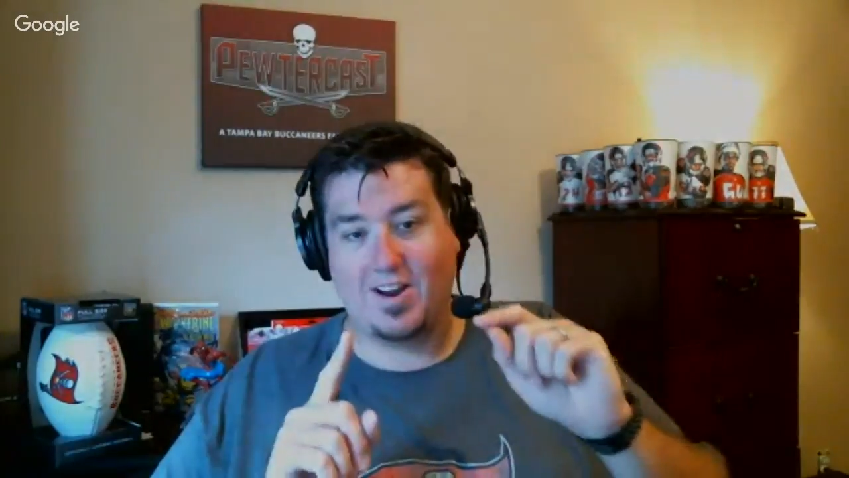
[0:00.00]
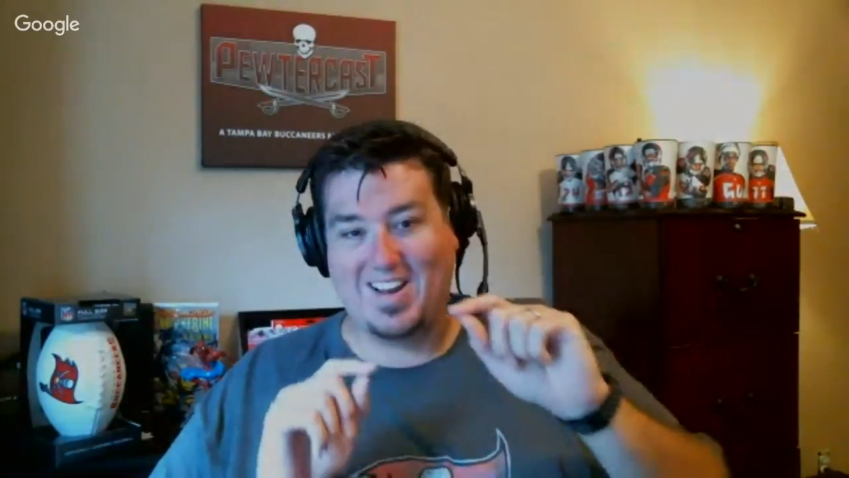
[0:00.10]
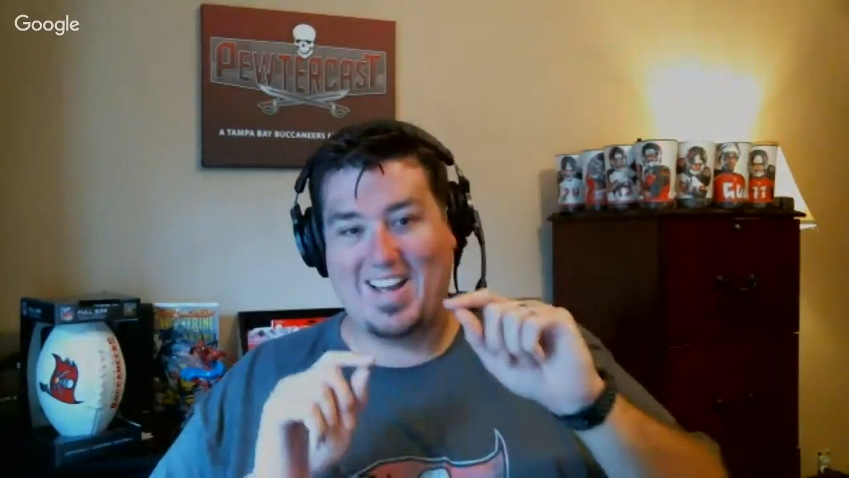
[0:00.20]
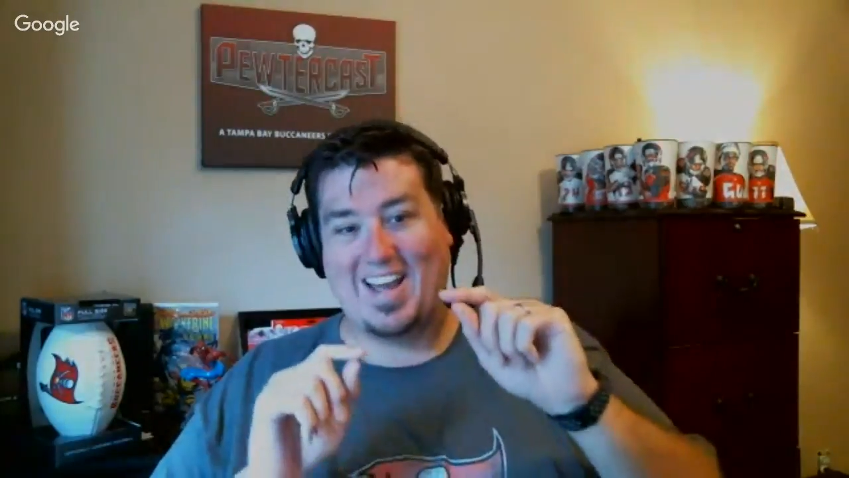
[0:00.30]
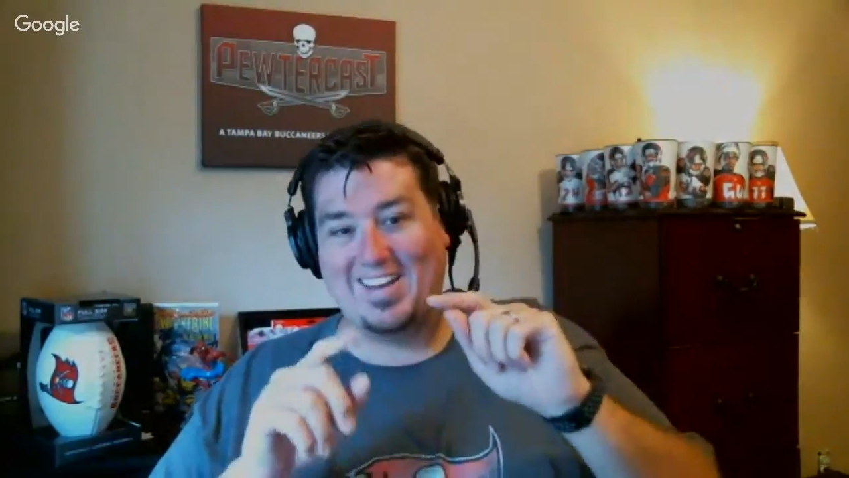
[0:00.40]

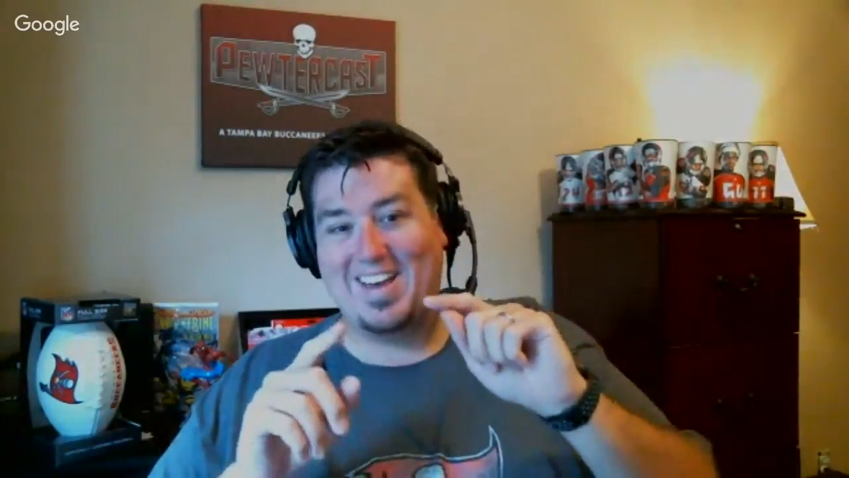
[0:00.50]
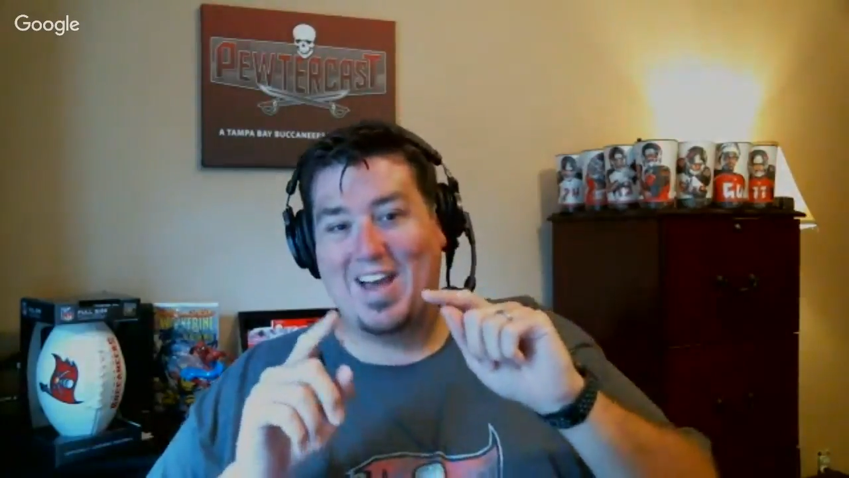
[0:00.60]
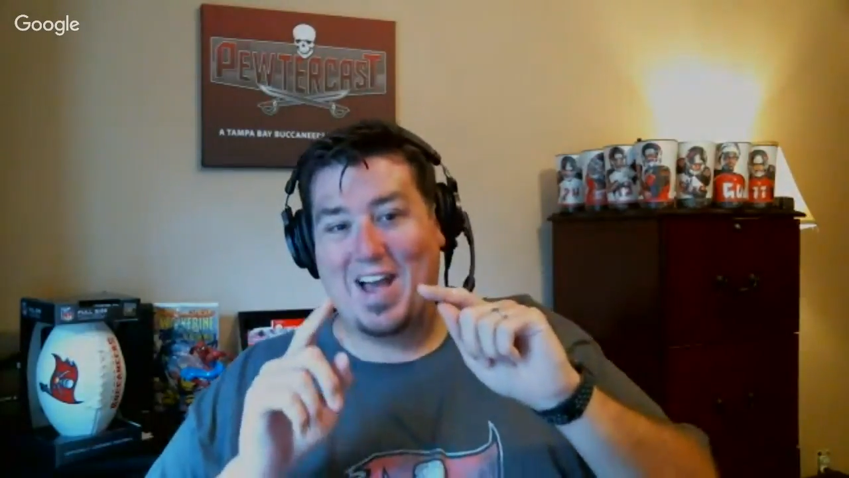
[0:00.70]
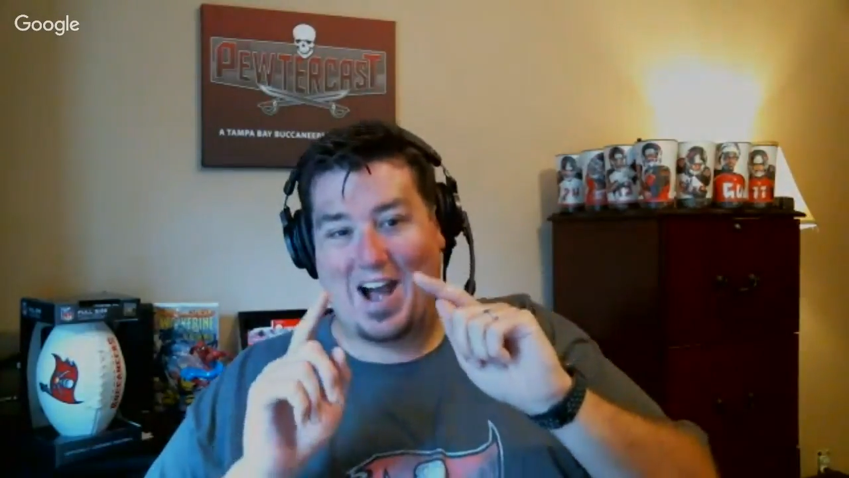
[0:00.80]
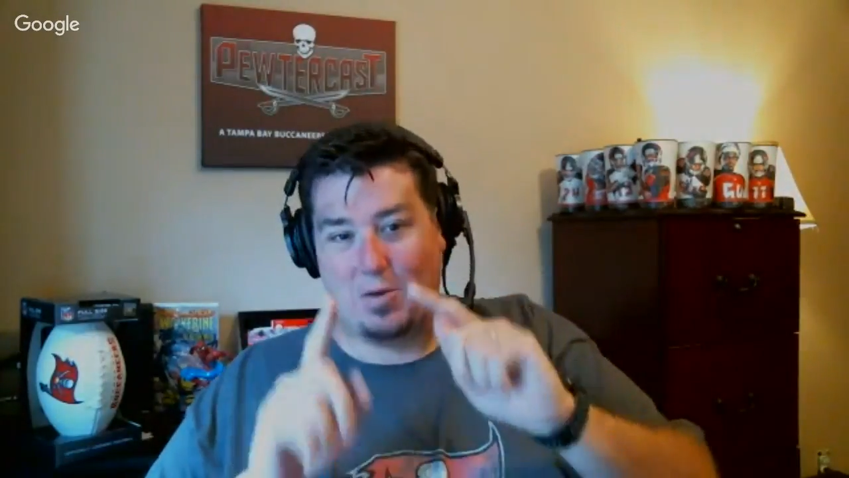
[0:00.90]
and
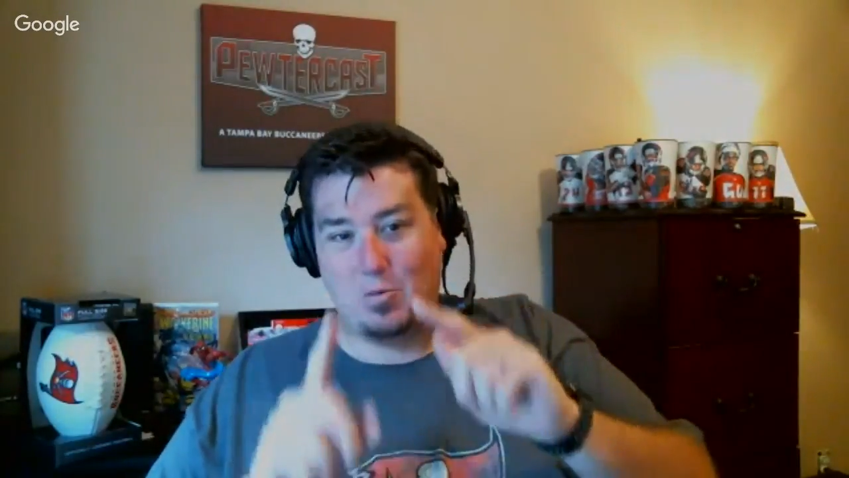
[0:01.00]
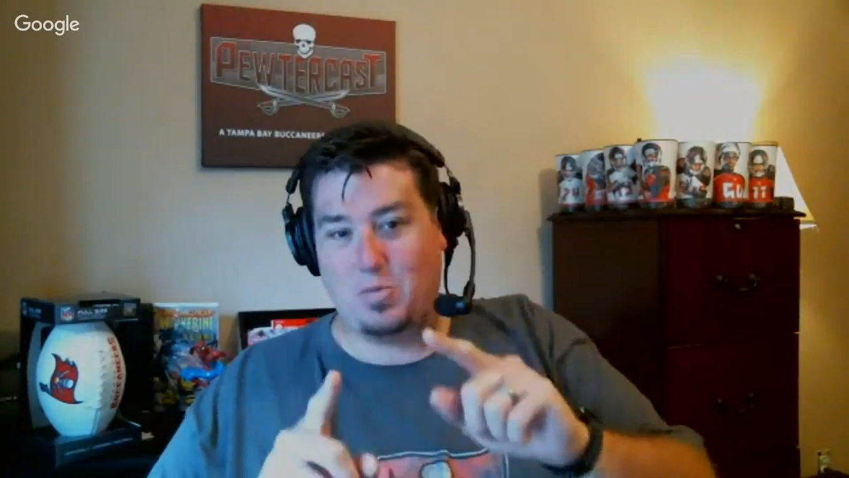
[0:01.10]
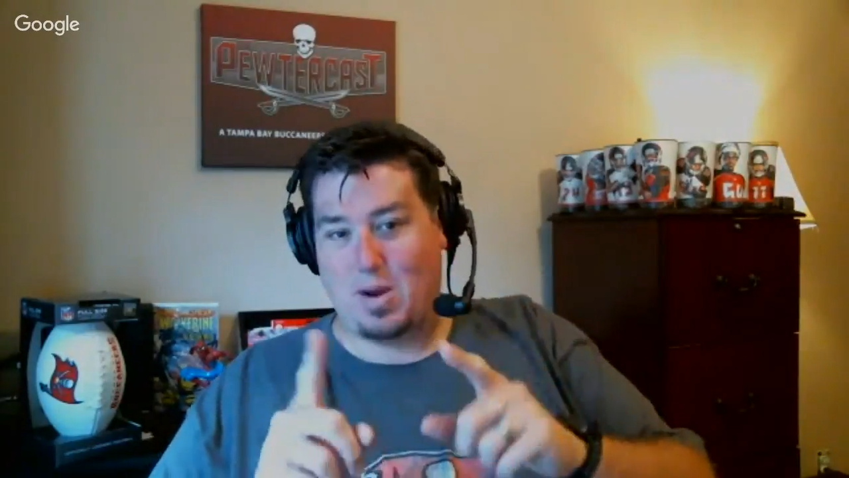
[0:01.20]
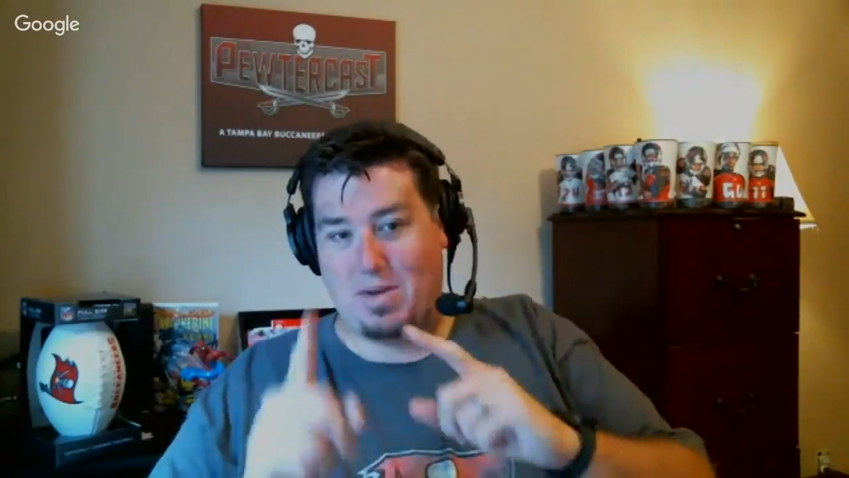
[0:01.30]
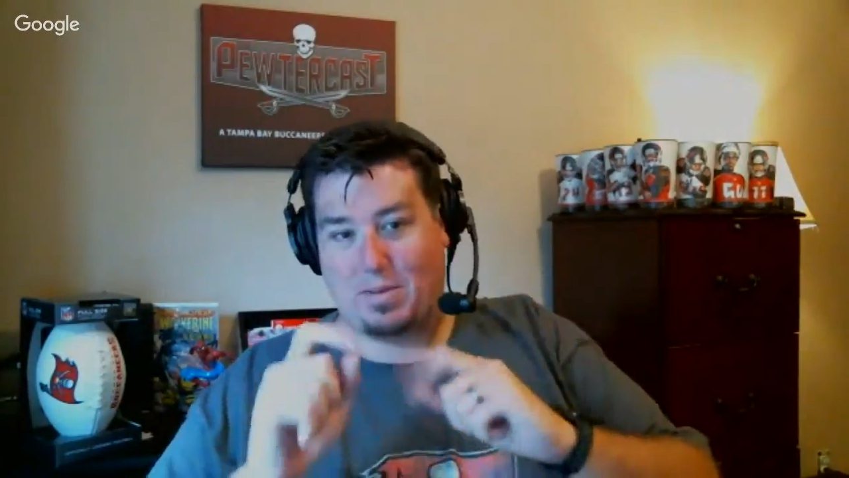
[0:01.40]
I will be right back.